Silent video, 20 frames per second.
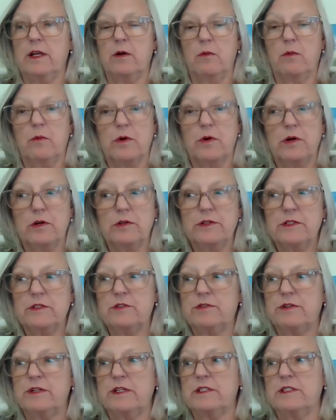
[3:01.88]
in a world in
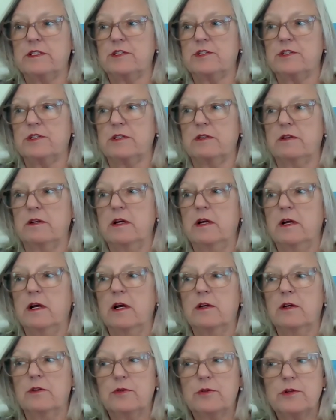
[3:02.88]
transition
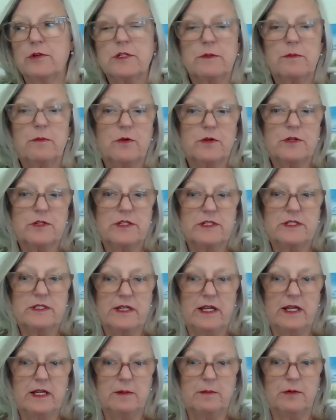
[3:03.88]
towards a more
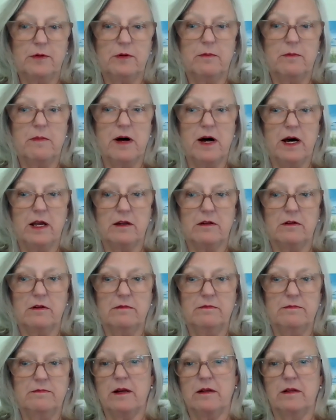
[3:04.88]
sustainable
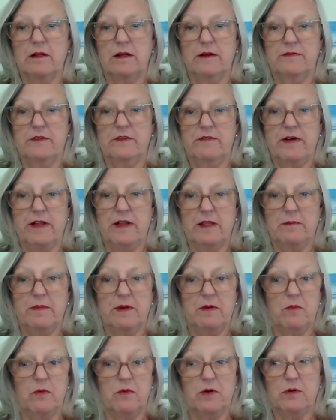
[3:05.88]
model of
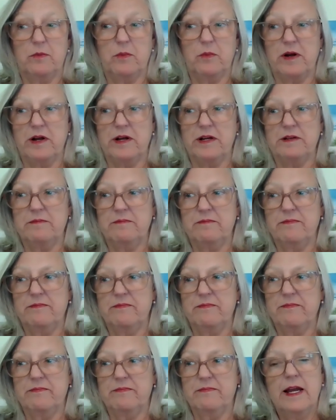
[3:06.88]
development worldwide.
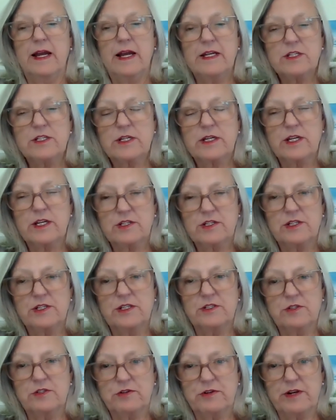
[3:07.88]
Education
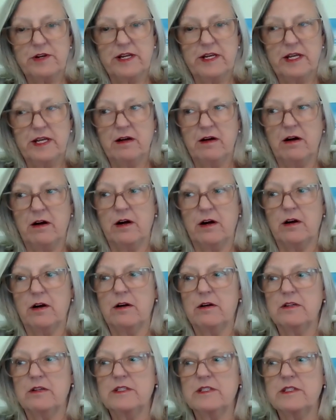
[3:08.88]
and training
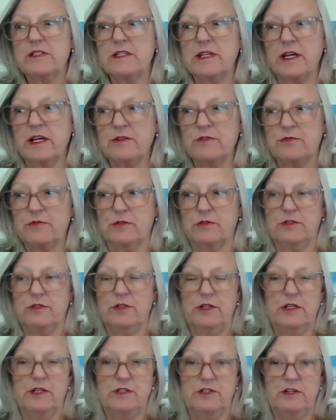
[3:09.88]
are central
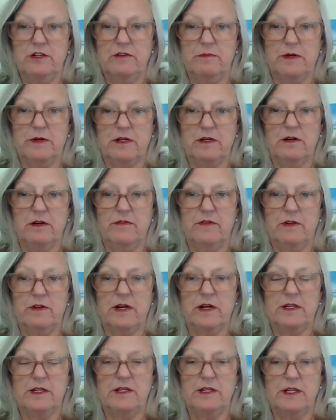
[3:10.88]
to the achievement of the
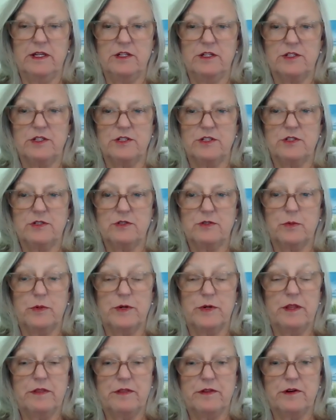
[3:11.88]
United Nations
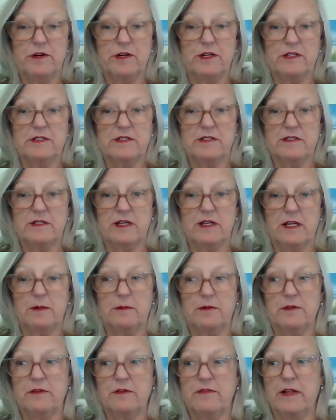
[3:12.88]
2030
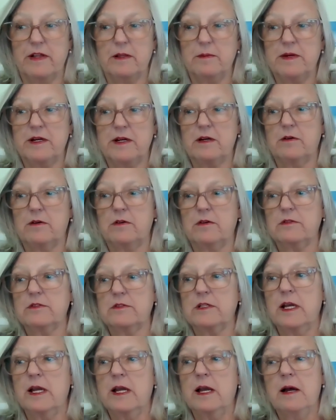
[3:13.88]
Sustainable Development
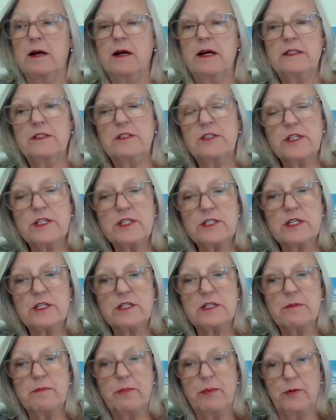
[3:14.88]
Goals, and just
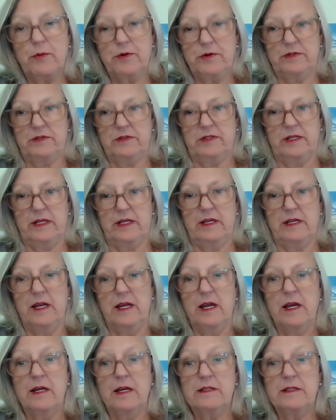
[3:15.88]
as importantly,
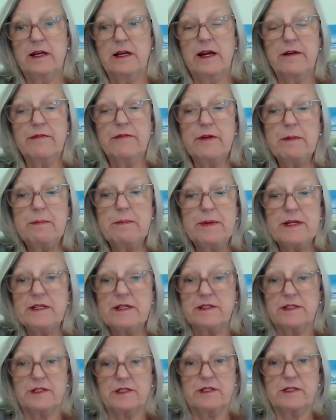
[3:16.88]
to every
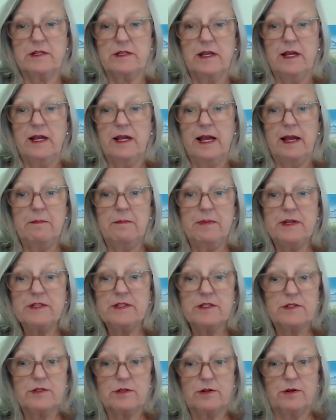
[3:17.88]
business and
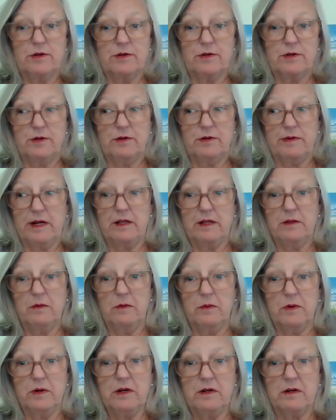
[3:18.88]
business owner around the
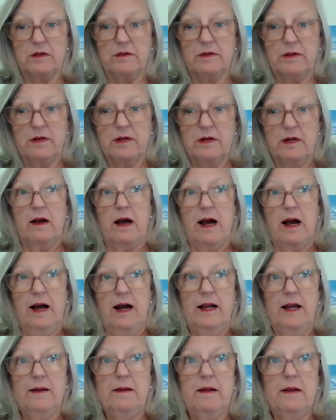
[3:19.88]
world.
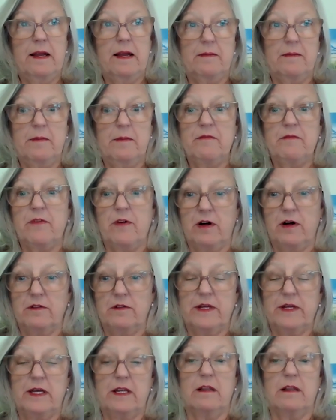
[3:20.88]
I am
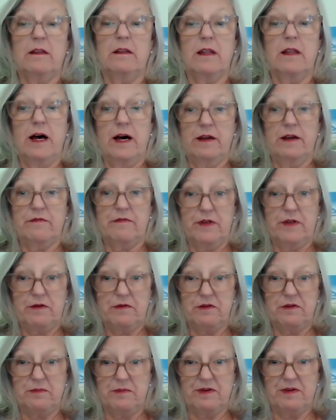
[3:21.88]
involved in a lot of
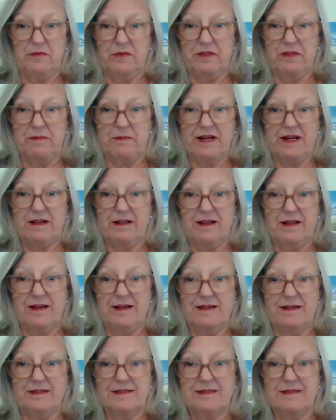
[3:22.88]
recruitment with my
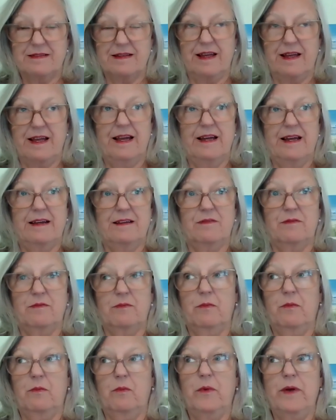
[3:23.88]
clients,
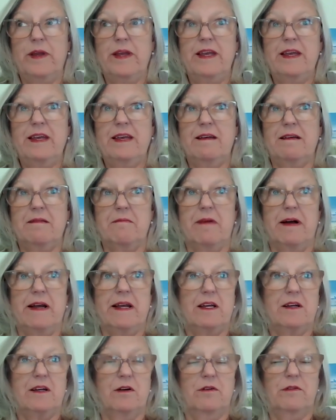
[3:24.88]
and we
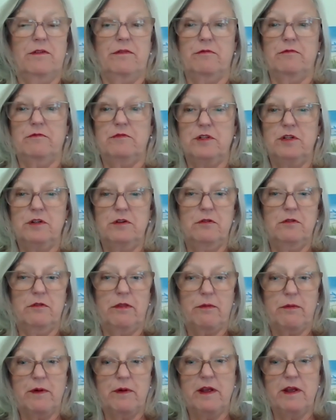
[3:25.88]
might go through two,
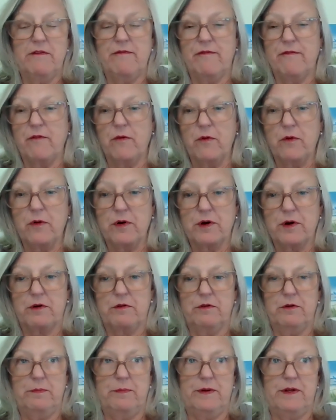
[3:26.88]
three, four
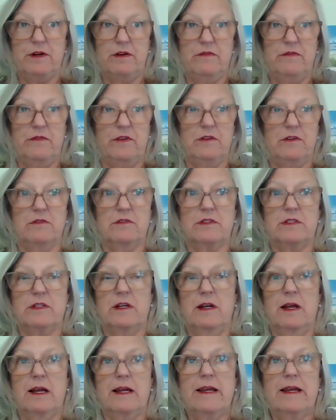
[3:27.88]
group interviews,
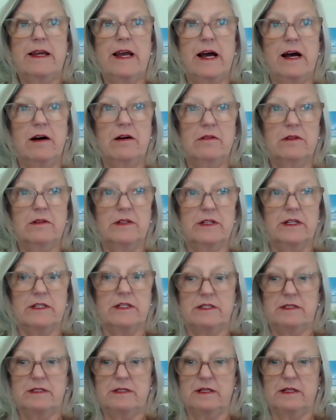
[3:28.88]

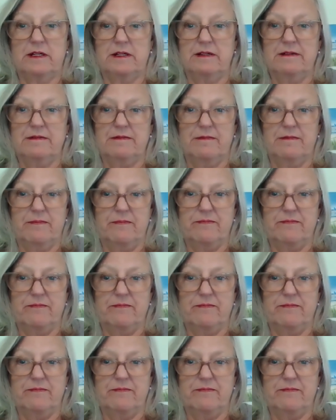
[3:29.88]
countless uh,